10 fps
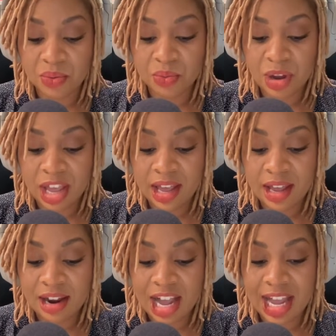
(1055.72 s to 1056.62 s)

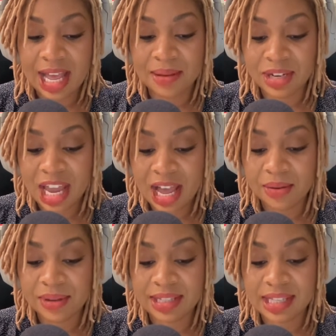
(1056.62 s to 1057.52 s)
where I am
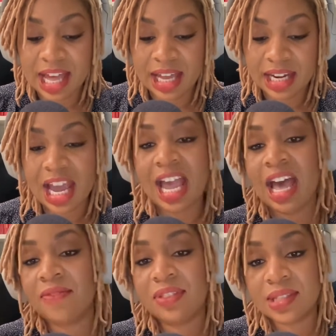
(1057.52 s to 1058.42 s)
now is that I
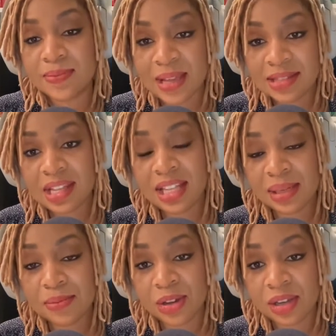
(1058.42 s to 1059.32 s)
have this best selling
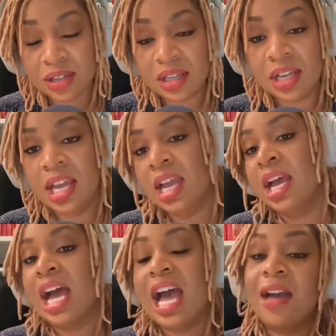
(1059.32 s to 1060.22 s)
book,
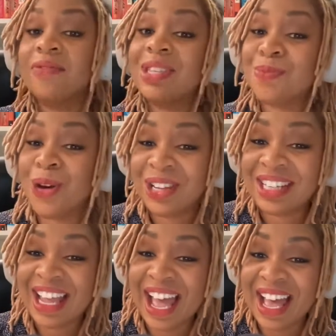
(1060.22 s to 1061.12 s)
I have this
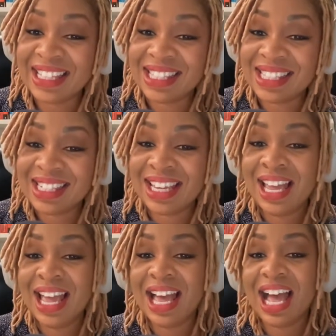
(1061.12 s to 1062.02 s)
podcast,
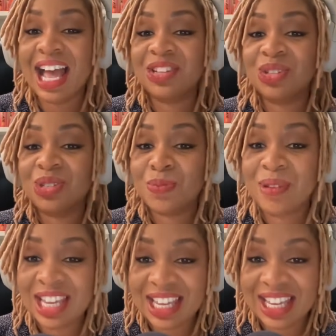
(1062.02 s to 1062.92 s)
I do
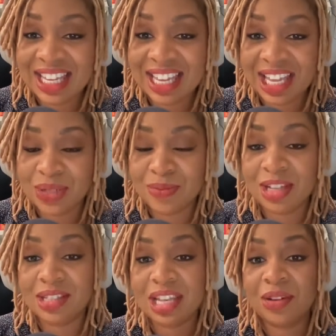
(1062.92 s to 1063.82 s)
speaking
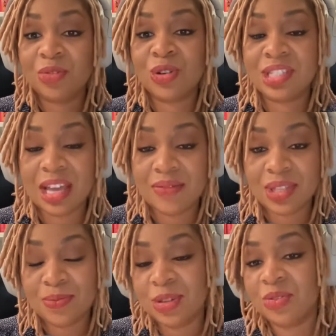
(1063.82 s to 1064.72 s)
engagements. And of course, I have
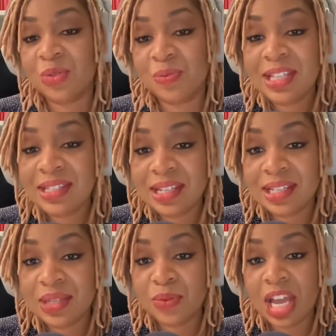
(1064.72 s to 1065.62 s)
this beautiful
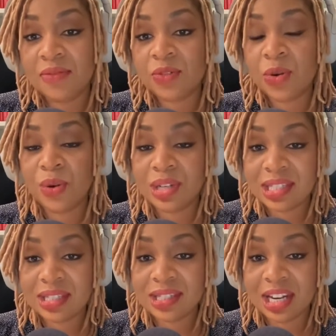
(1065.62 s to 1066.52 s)
business, and we have
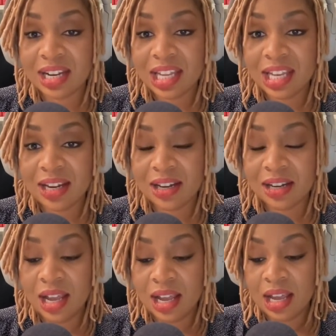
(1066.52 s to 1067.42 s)
courses that are here
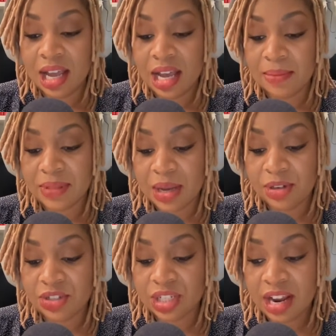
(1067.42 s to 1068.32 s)
um, that
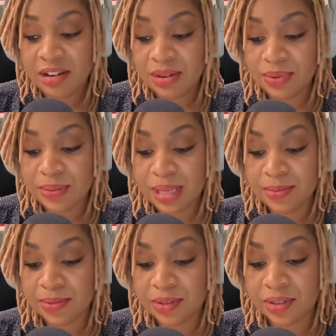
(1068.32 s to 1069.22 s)
we're sharing with
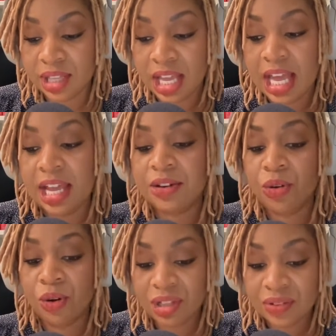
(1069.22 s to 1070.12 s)
people. And
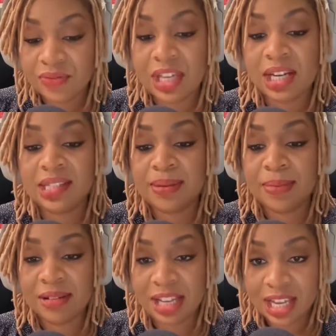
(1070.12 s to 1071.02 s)
all of it is
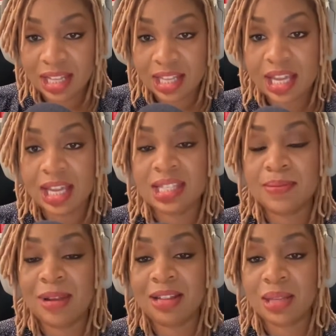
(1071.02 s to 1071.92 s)
about healing, is
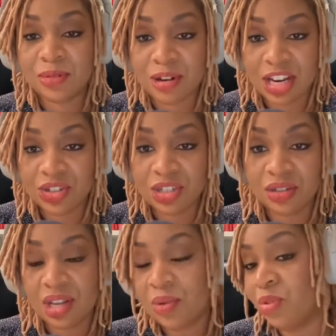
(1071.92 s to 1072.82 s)
about liberation.
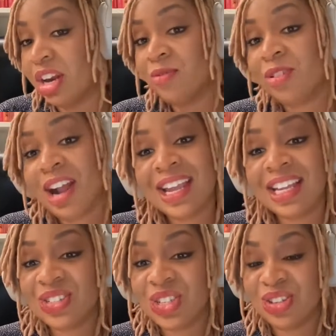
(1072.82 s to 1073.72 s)
And whatever I
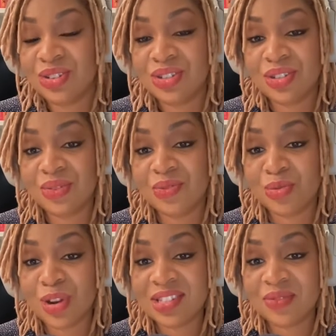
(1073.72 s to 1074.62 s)
continue to do for the
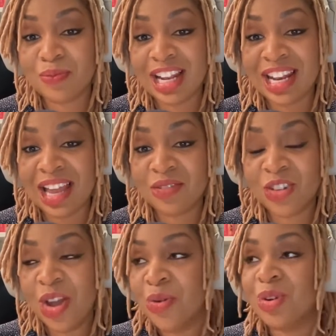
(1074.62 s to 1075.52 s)
rest of my life,
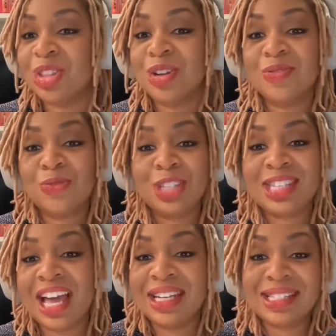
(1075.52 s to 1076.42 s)
whether if it's
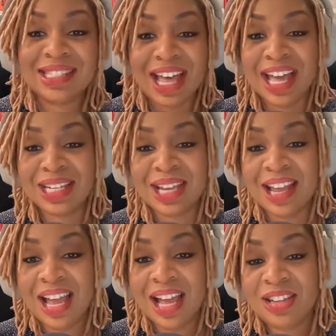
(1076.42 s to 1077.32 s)
I decide,
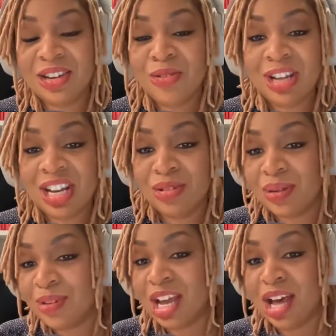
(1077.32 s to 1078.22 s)
you know what, I want
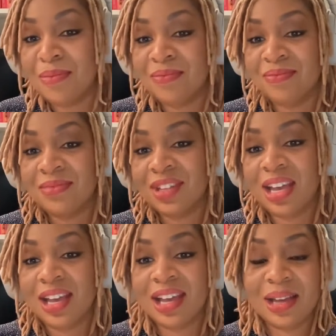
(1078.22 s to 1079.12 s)
to become
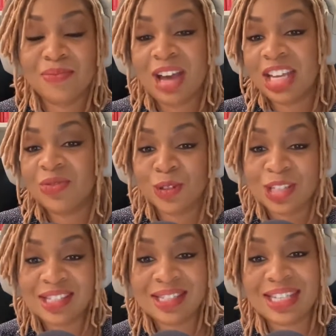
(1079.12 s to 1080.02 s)
a
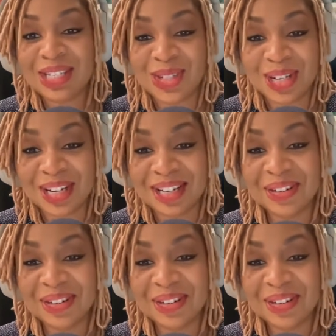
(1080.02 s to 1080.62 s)
mindfulness teacher,